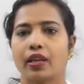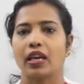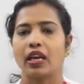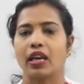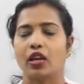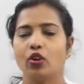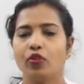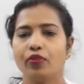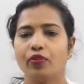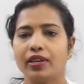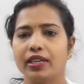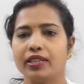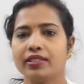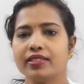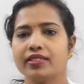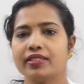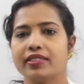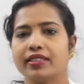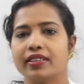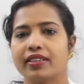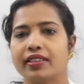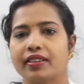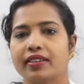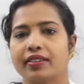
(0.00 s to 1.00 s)
Hello friends
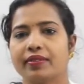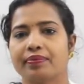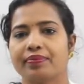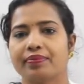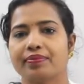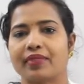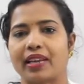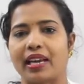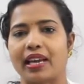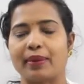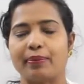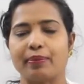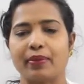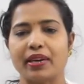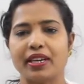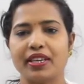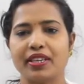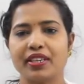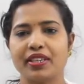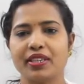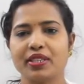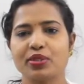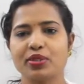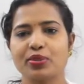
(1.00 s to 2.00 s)
and my
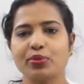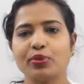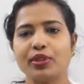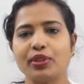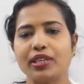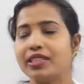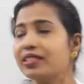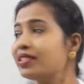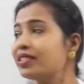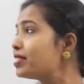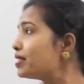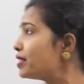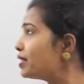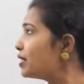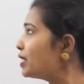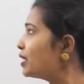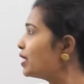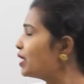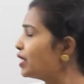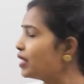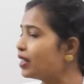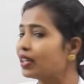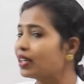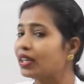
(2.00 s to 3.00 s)
dear students,
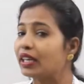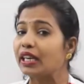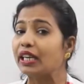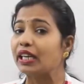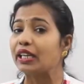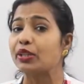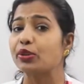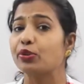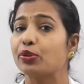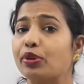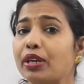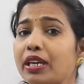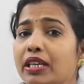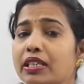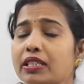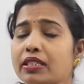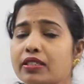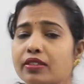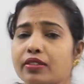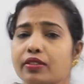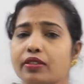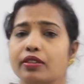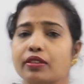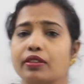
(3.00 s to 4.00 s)
in
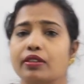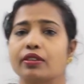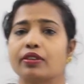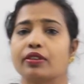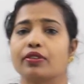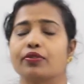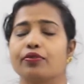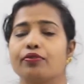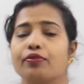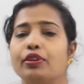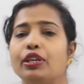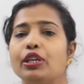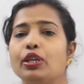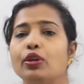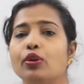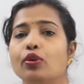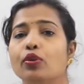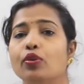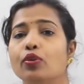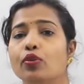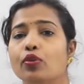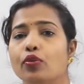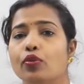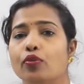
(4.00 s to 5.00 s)
today's
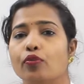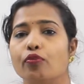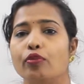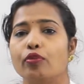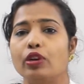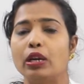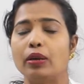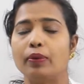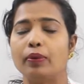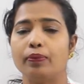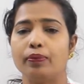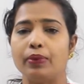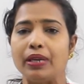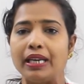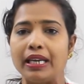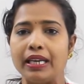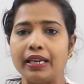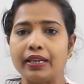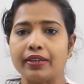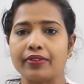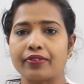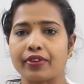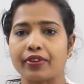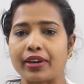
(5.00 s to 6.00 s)
video we'll
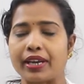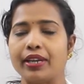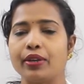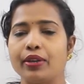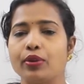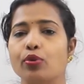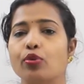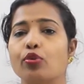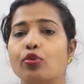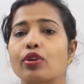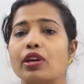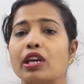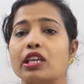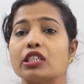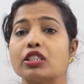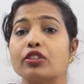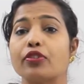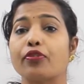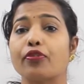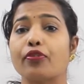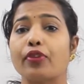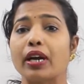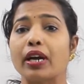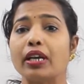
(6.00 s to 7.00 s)
be trying to
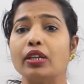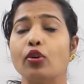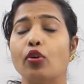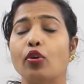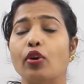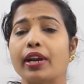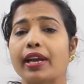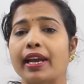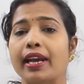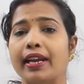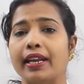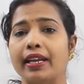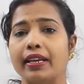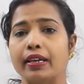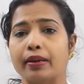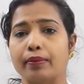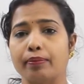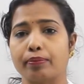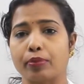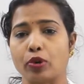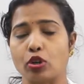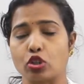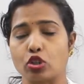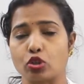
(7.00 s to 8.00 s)
classify the organic
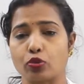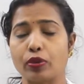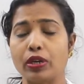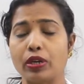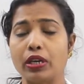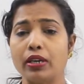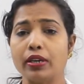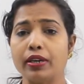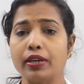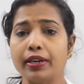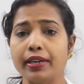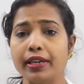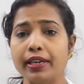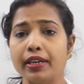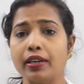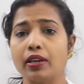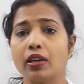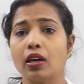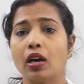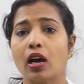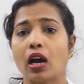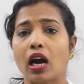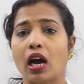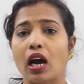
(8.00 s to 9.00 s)
compounds. We're
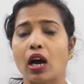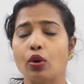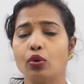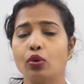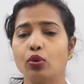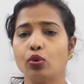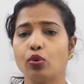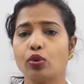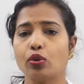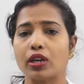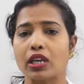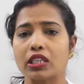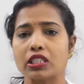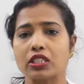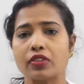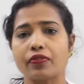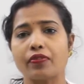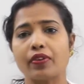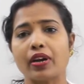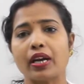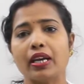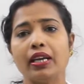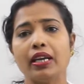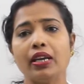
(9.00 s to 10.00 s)
learning how to
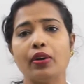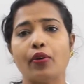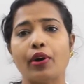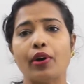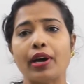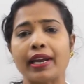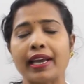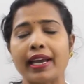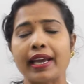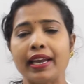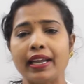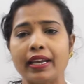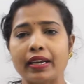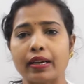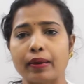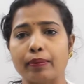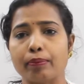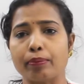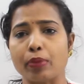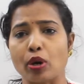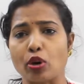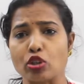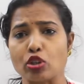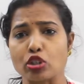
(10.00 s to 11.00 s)
classify organic
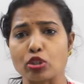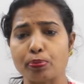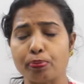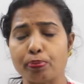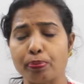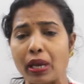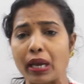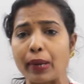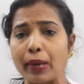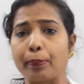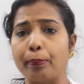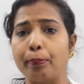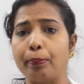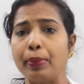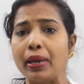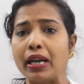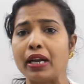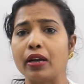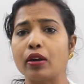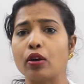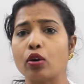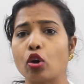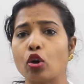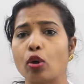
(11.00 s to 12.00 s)
compounds,
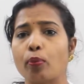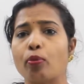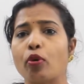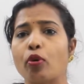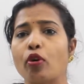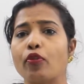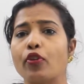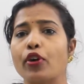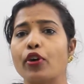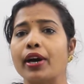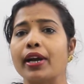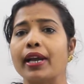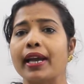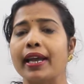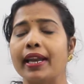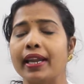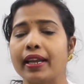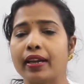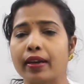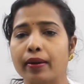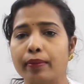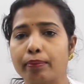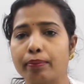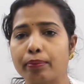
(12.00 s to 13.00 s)
big group of
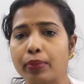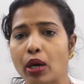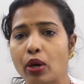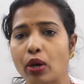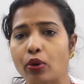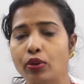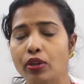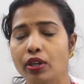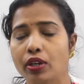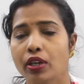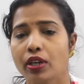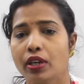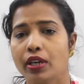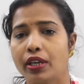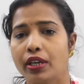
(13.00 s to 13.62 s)
organic compound